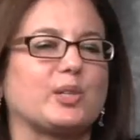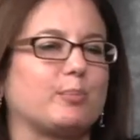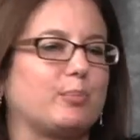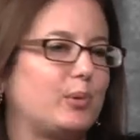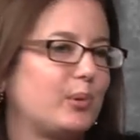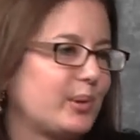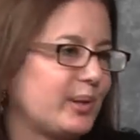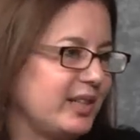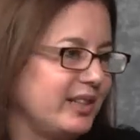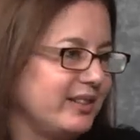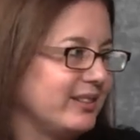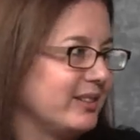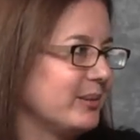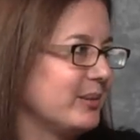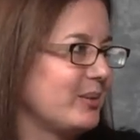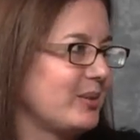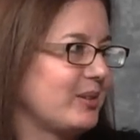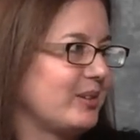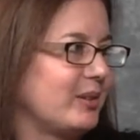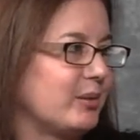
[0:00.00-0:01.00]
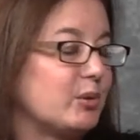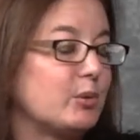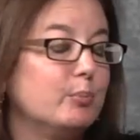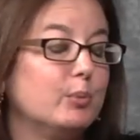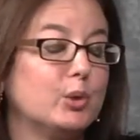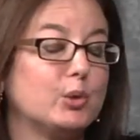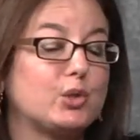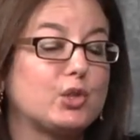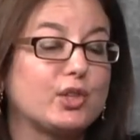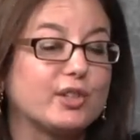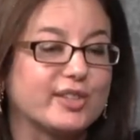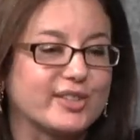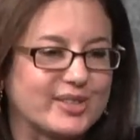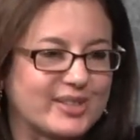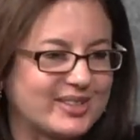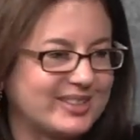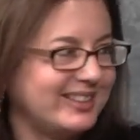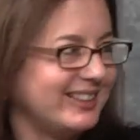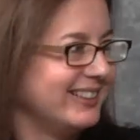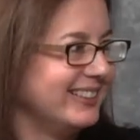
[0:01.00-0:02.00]
supporting those those right.
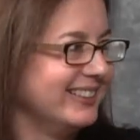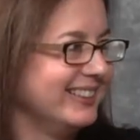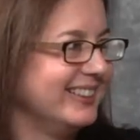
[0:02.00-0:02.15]
moochers. Yeah.